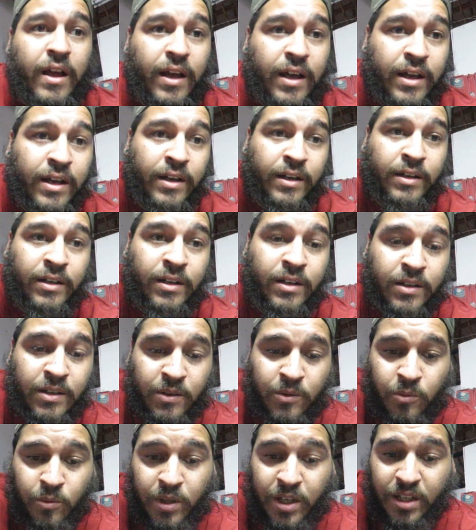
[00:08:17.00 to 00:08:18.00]
and
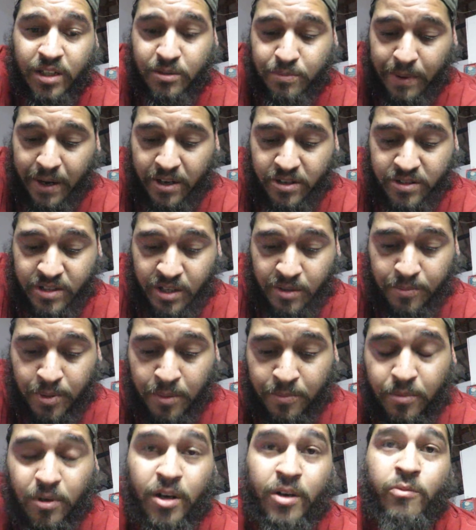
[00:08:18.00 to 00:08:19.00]
we get the power steering
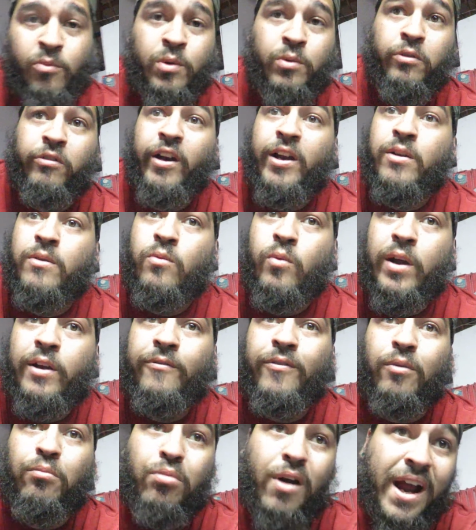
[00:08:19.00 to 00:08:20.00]
pump on it. We're
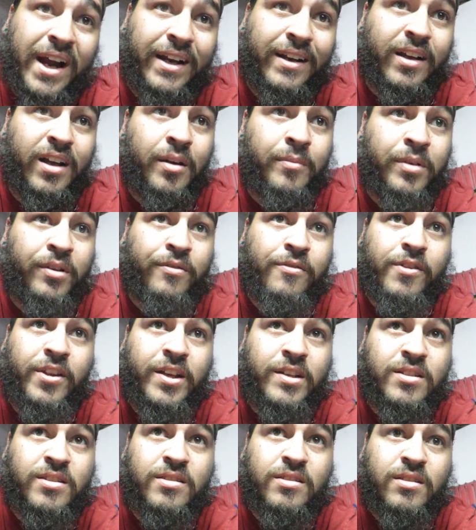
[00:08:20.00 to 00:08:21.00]
waiting for bracket to come in for
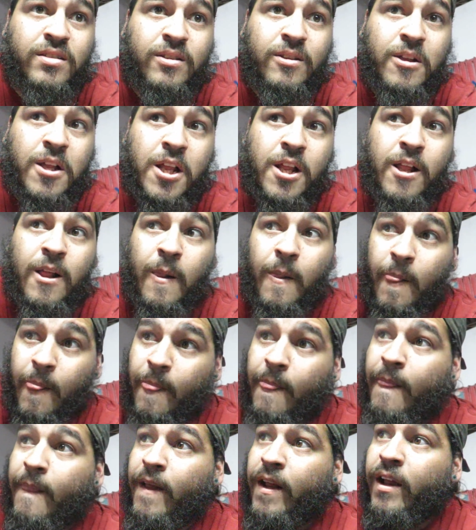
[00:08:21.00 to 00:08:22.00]
this,
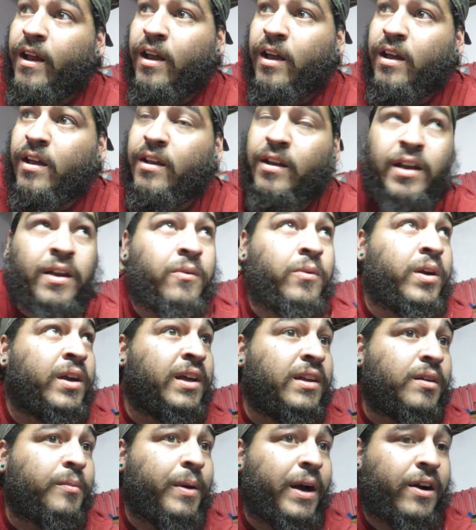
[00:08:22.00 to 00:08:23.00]
and we
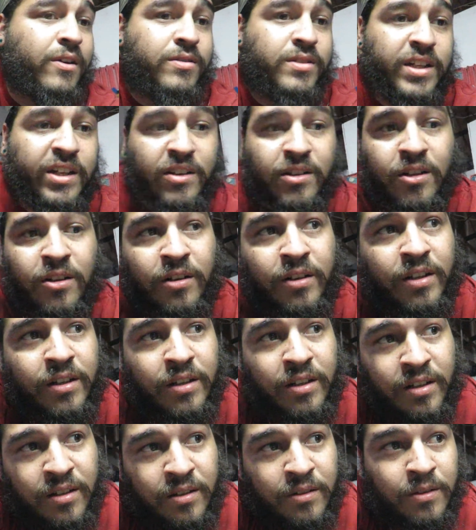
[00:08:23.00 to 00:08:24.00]
can get the power steering on
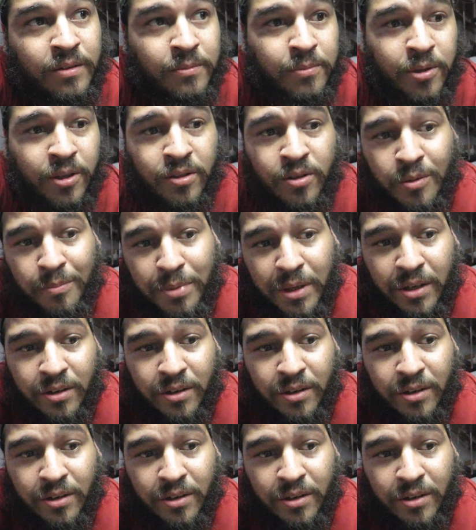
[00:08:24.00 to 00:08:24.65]
here, put a new